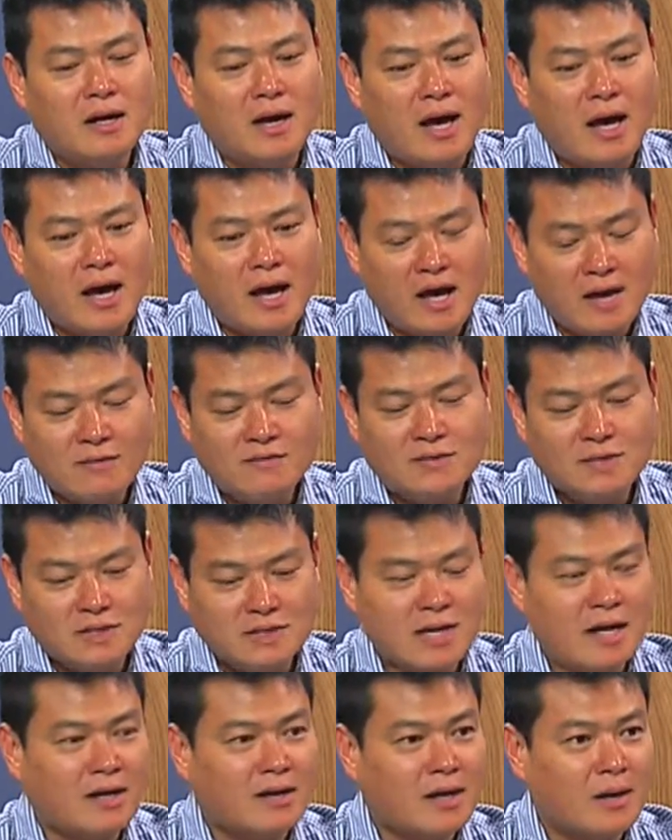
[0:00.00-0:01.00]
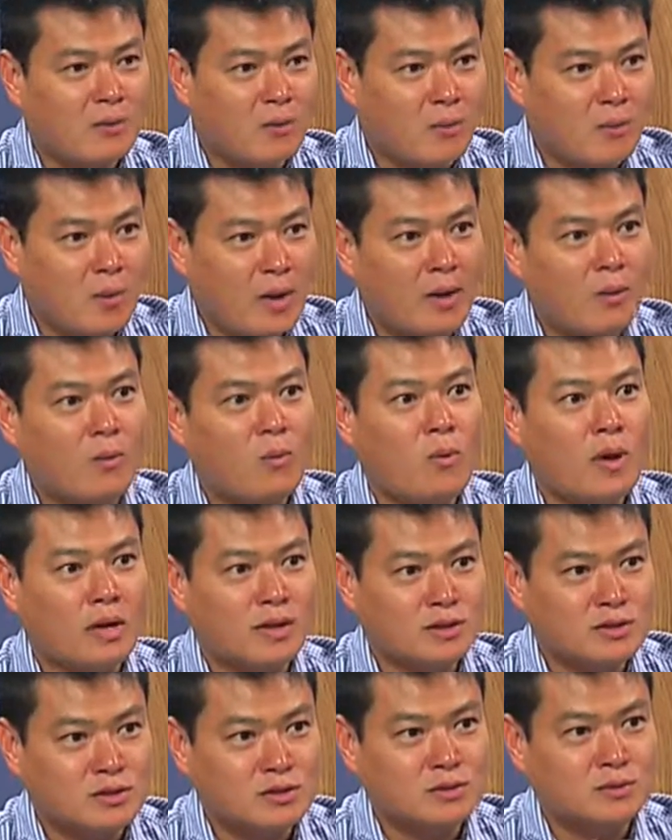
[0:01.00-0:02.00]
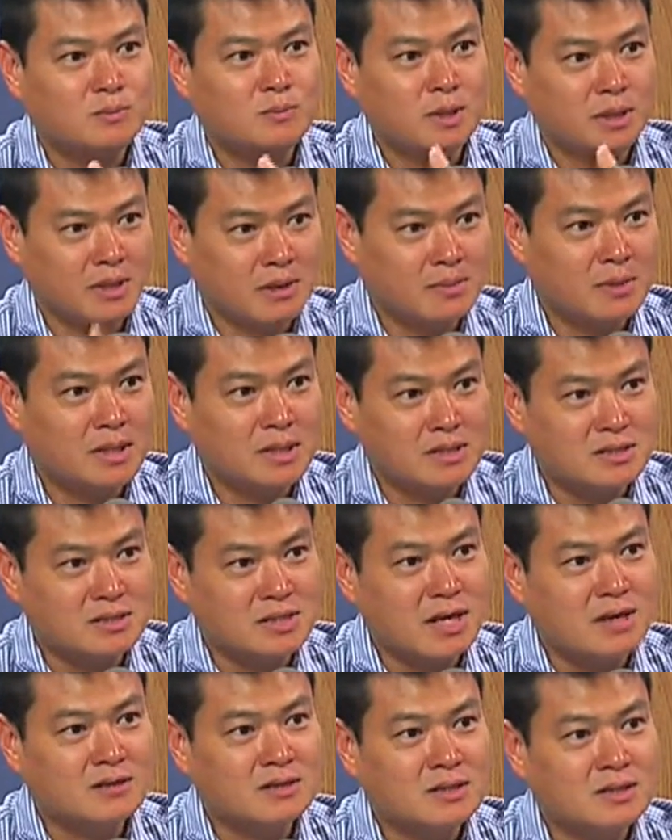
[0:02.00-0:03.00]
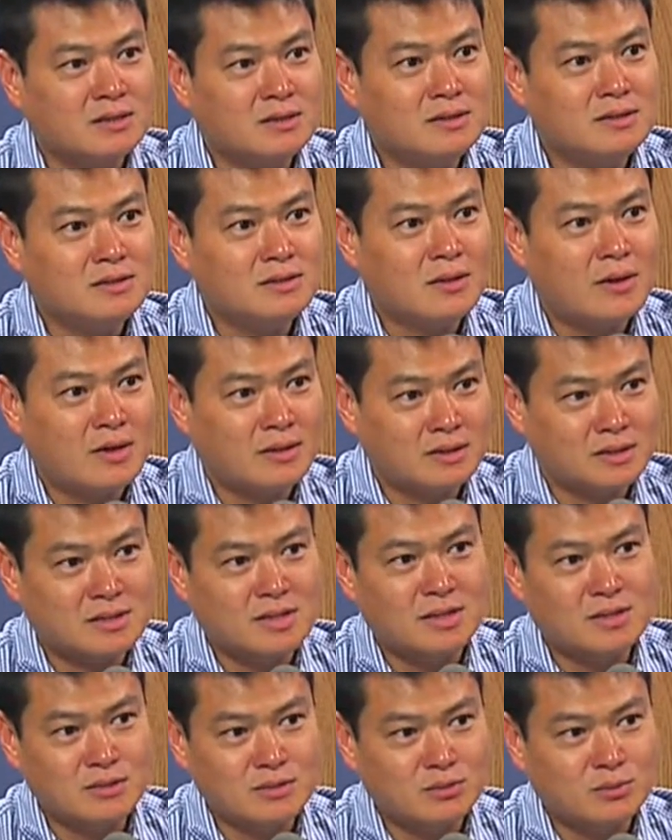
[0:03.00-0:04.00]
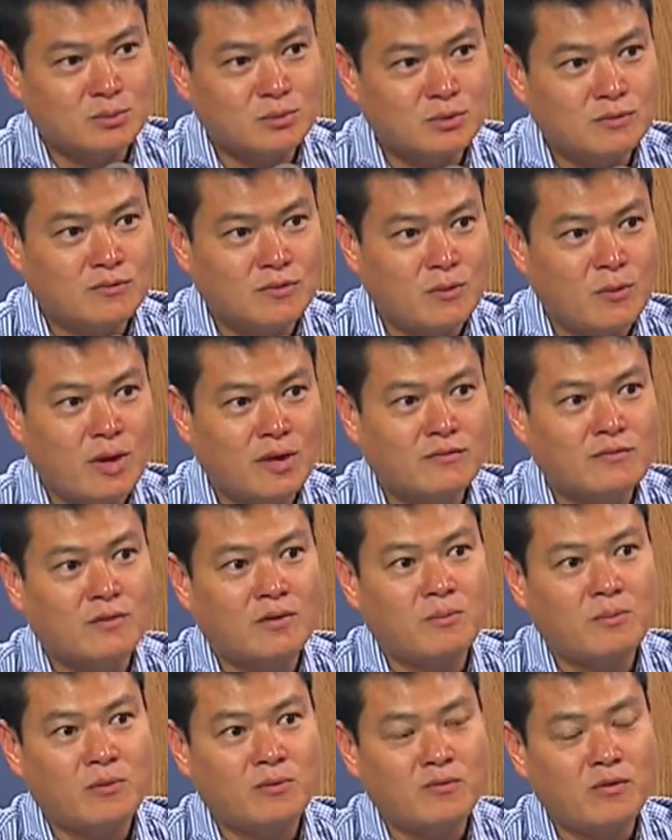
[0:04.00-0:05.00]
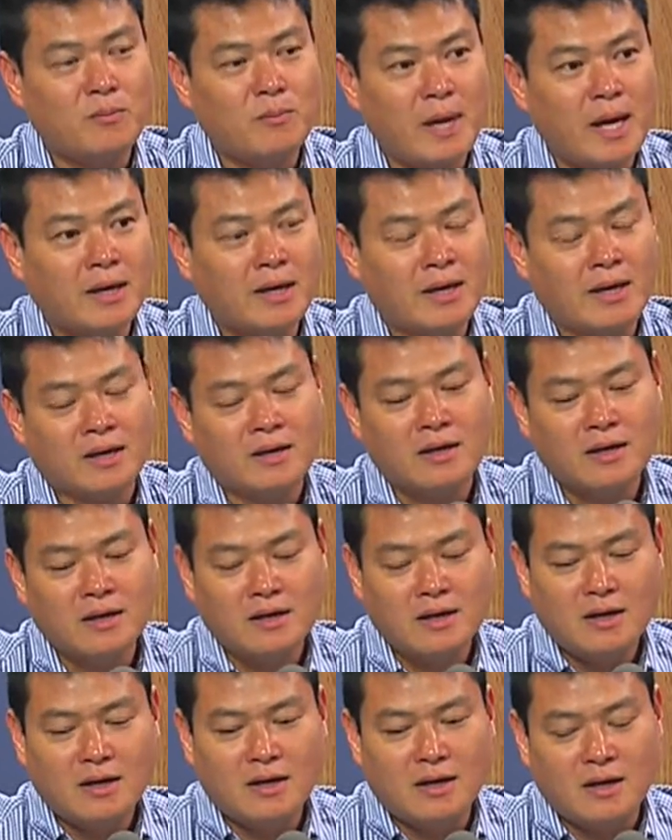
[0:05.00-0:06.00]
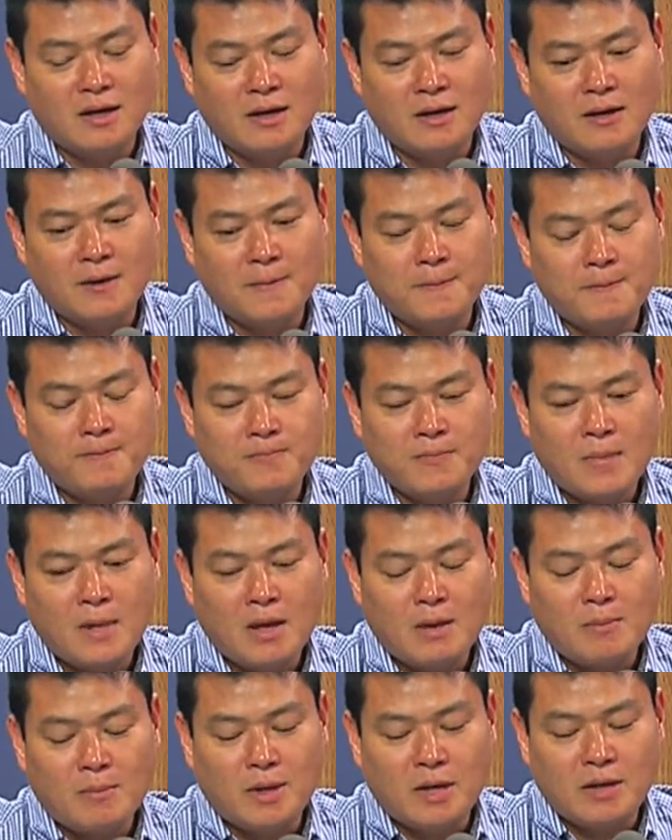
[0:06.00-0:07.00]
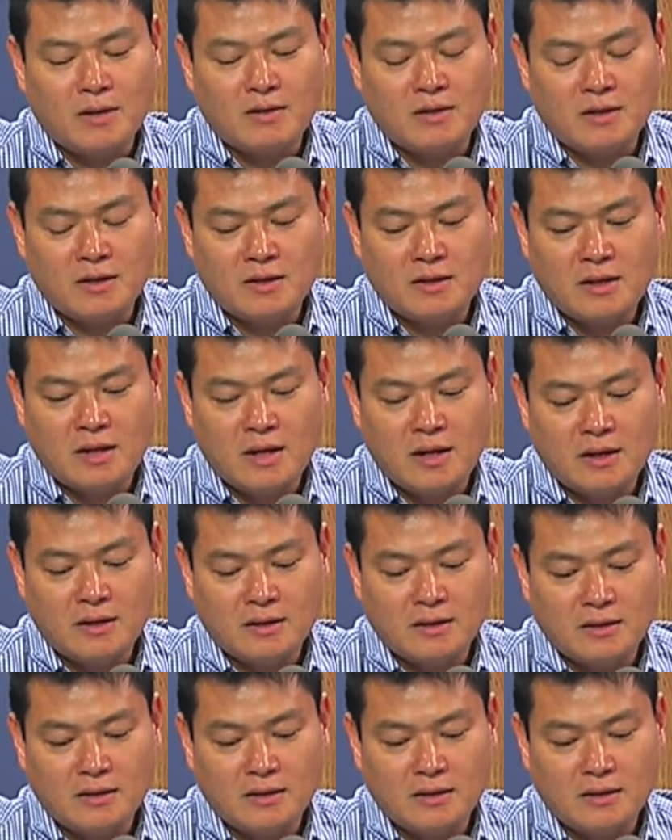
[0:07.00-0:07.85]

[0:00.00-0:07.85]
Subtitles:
I have decided I wanted to become a consultant, so I decided to move away from banking. But I think that